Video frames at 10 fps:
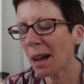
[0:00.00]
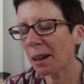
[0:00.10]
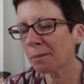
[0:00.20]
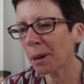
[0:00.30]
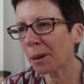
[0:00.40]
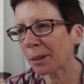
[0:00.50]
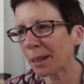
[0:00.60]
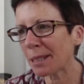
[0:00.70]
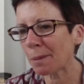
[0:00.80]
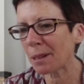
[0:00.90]
And Beryl
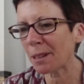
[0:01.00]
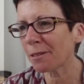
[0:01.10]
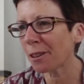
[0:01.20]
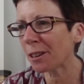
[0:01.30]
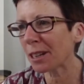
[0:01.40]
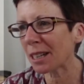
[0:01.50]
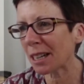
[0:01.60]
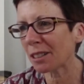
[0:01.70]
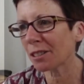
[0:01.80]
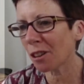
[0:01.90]
has been a very
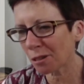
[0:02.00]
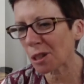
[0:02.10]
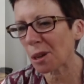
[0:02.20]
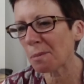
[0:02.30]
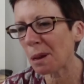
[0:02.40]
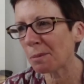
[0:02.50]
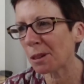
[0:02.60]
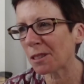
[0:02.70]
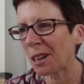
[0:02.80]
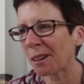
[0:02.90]
long-term
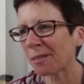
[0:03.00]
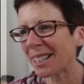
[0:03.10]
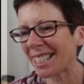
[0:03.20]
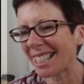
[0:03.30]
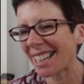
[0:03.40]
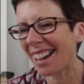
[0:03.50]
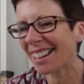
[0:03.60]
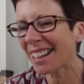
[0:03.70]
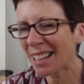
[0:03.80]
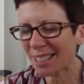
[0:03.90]
member of the
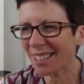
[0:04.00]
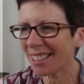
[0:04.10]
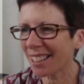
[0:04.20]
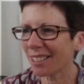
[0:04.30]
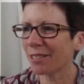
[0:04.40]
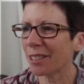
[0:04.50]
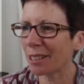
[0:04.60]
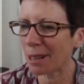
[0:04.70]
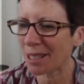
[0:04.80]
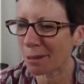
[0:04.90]
IYTA. So thank you
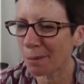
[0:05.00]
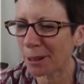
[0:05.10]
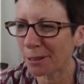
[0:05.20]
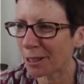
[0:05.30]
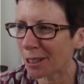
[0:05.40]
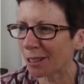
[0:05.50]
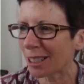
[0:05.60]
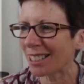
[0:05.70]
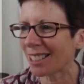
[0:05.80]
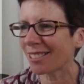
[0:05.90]
very much, Beryl, for
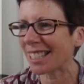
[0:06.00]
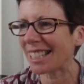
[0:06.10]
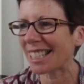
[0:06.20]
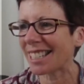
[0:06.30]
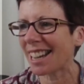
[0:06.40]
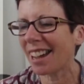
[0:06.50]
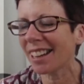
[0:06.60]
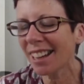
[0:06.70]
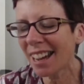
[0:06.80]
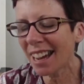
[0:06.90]
talking to us
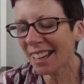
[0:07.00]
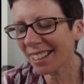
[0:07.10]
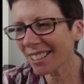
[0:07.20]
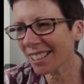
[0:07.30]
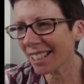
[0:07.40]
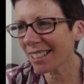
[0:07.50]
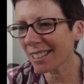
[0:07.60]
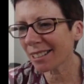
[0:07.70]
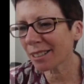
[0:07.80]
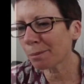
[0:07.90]
today. Can you tell
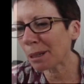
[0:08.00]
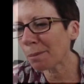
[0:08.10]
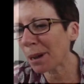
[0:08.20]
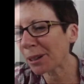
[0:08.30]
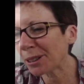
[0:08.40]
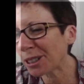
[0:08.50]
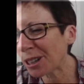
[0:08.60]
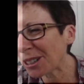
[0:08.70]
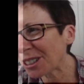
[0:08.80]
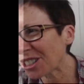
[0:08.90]
us a little bit about your
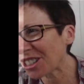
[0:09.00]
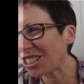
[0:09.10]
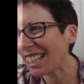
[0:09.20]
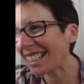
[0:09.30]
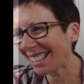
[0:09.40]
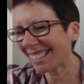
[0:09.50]
yoga journey?